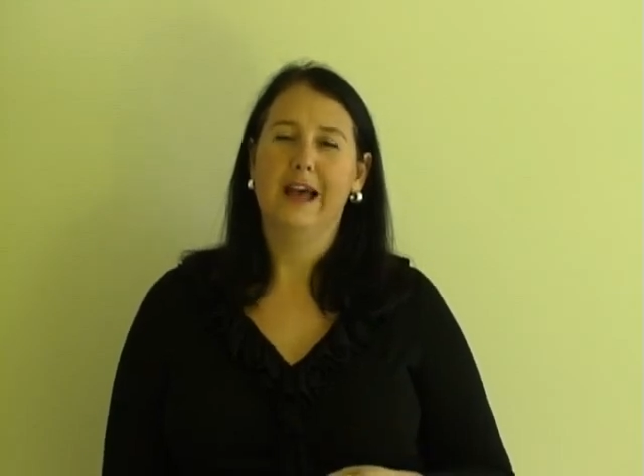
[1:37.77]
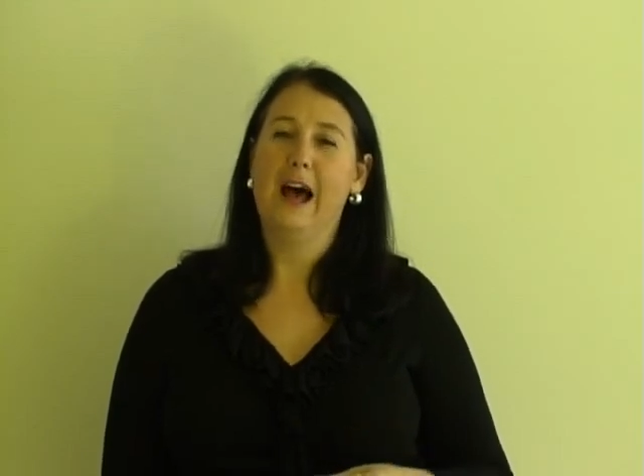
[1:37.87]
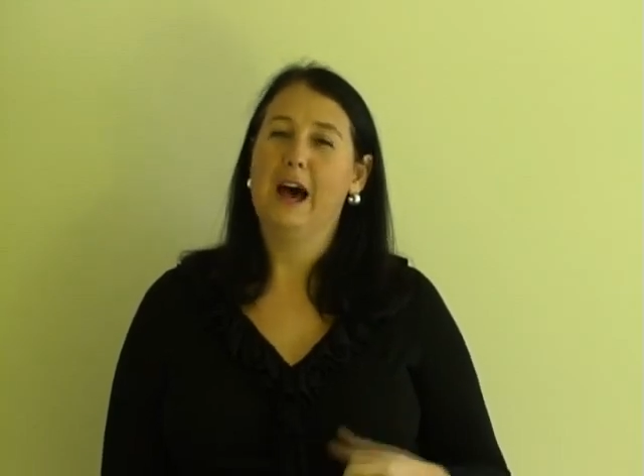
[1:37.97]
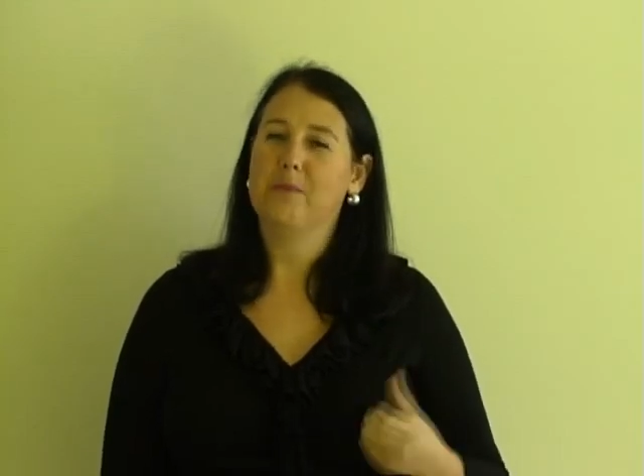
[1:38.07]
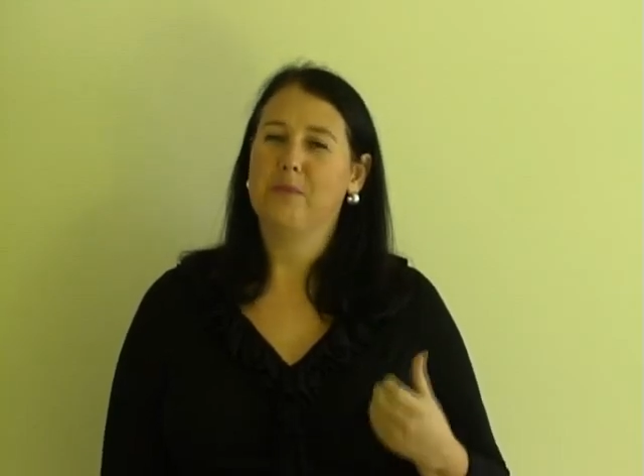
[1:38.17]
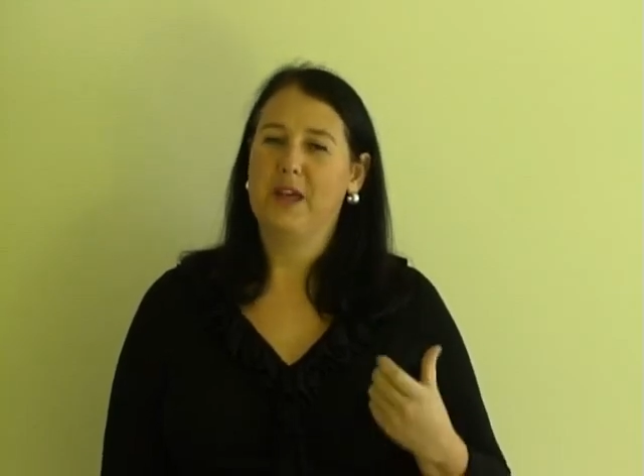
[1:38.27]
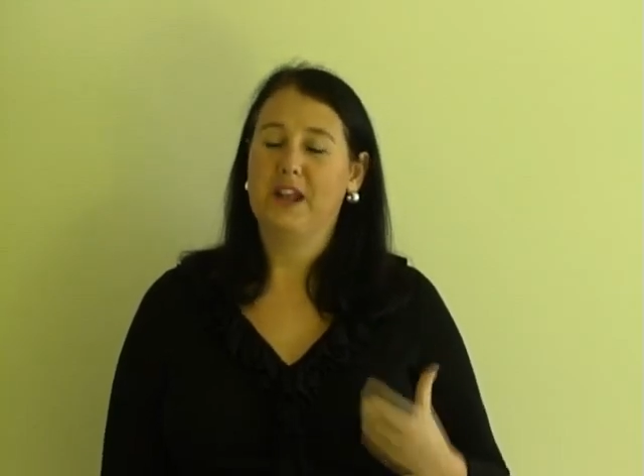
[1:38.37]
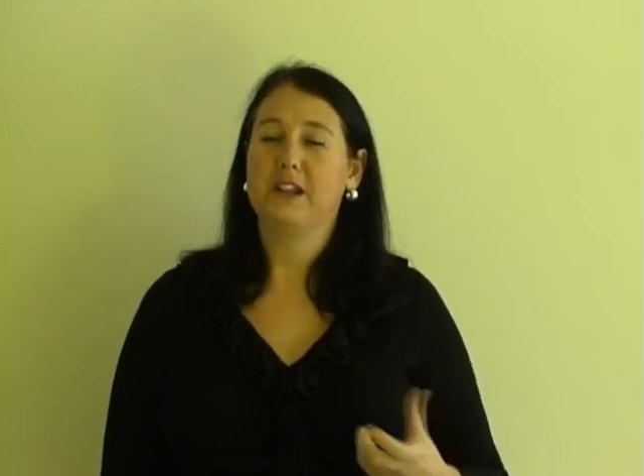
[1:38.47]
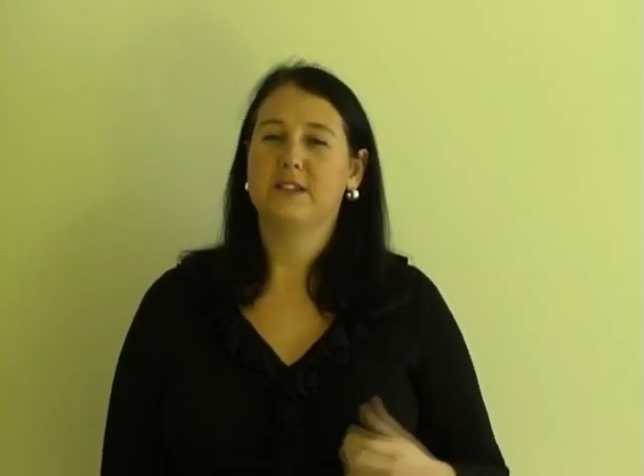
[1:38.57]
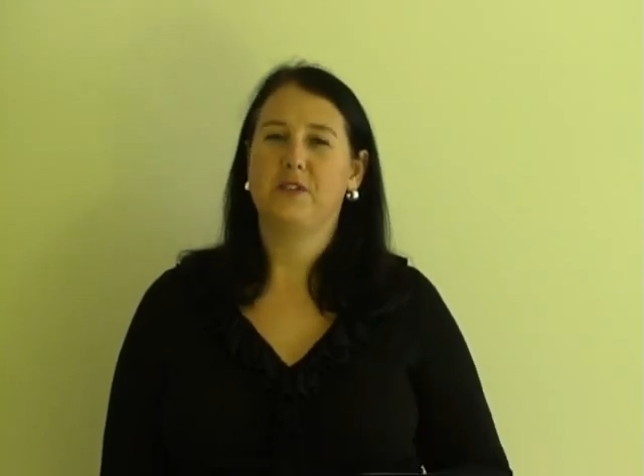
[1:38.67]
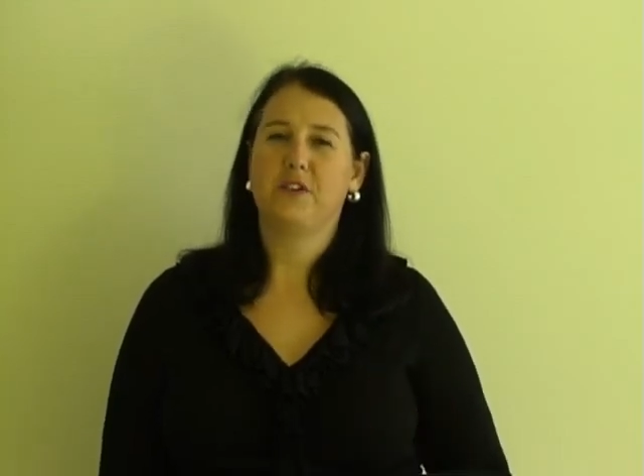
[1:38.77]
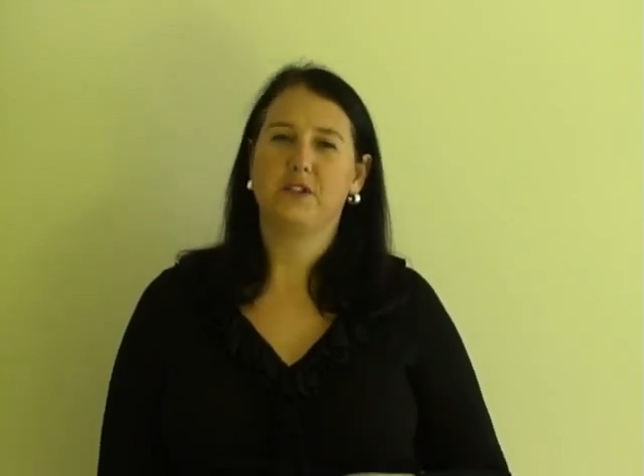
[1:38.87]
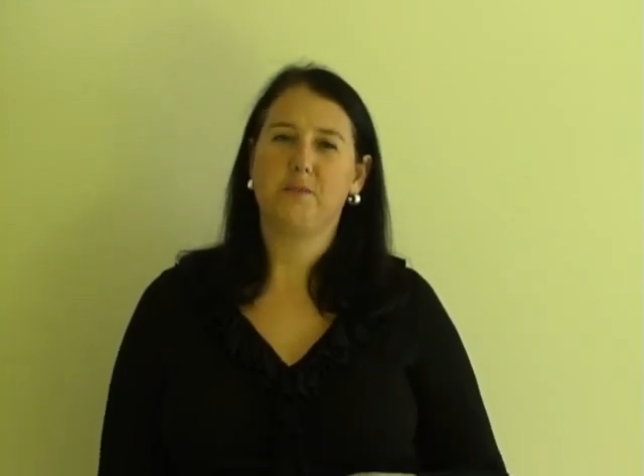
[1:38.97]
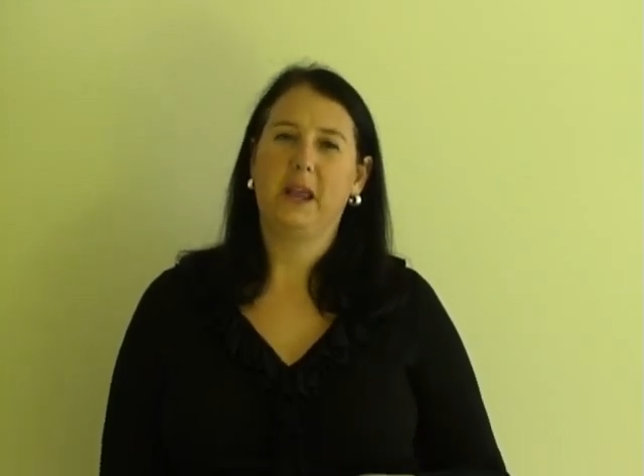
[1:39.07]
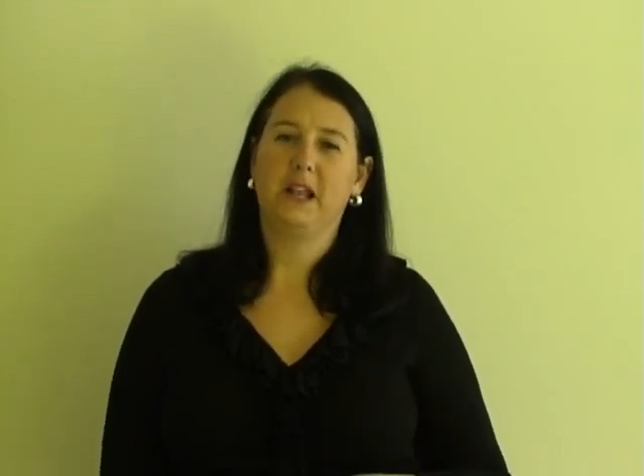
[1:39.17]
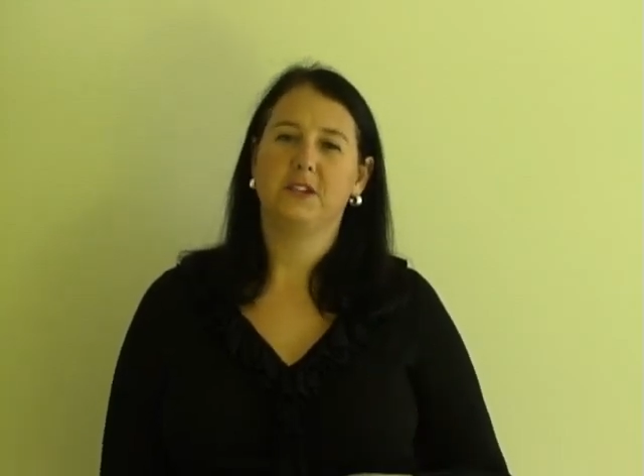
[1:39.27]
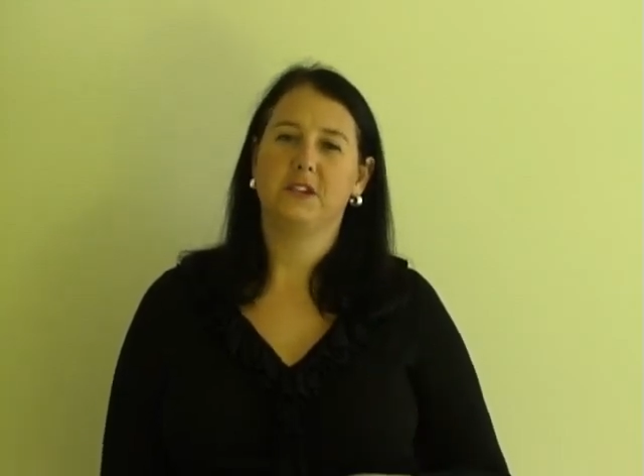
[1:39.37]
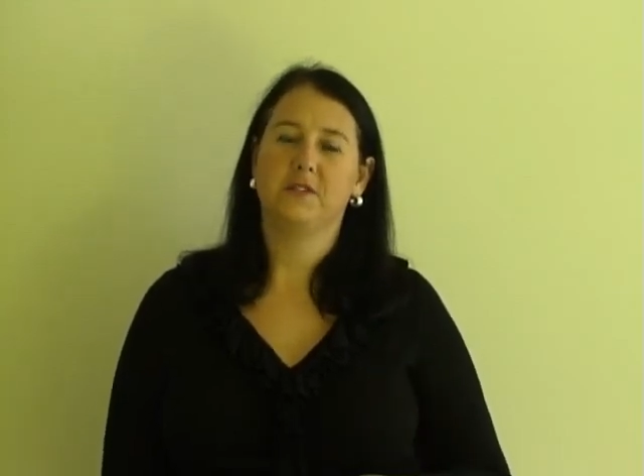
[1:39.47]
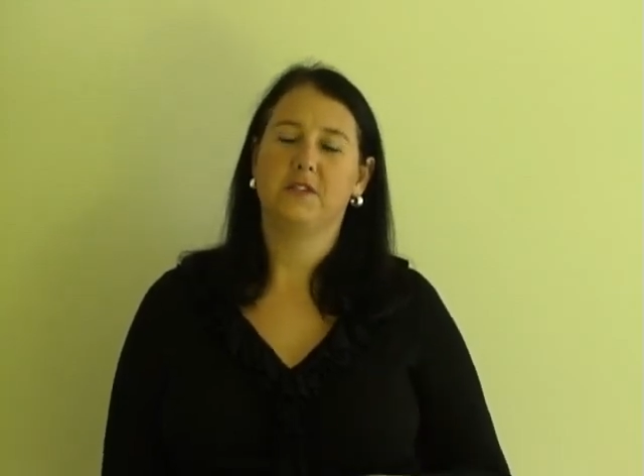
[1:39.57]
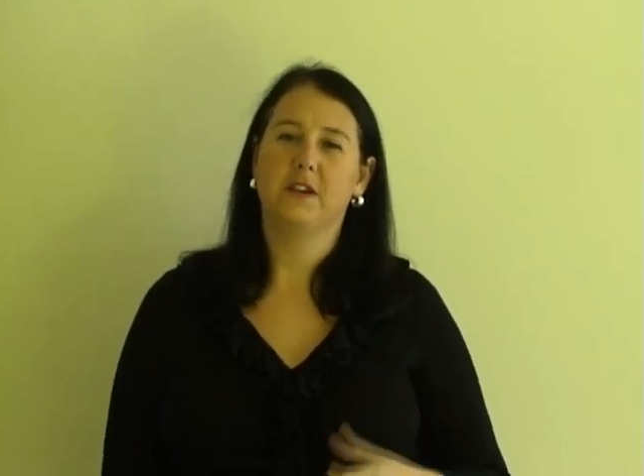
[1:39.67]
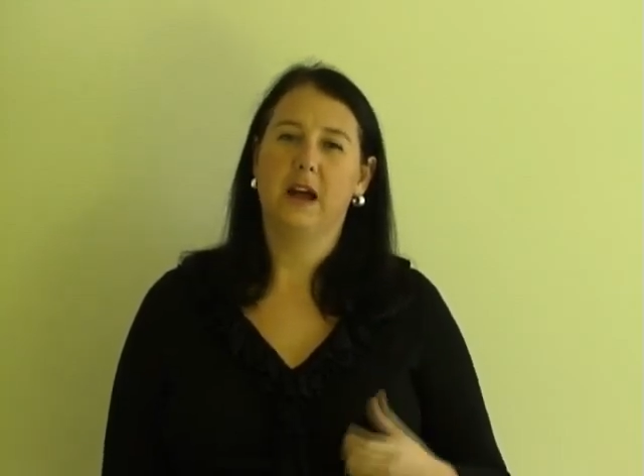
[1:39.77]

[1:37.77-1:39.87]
that it is a very speculative